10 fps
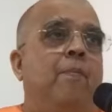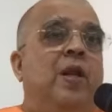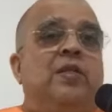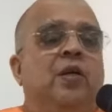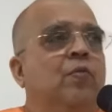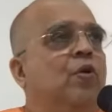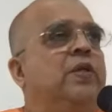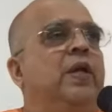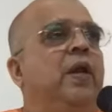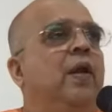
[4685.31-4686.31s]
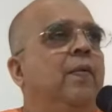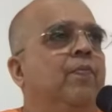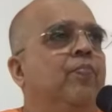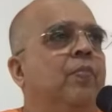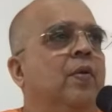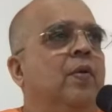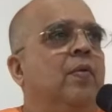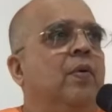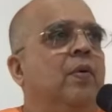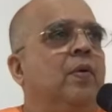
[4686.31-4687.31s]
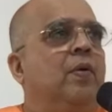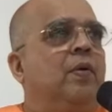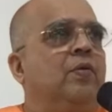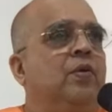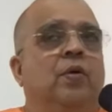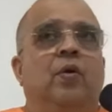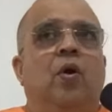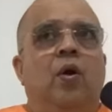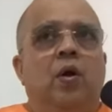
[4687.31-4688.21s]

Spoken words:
Pleasant was eating. So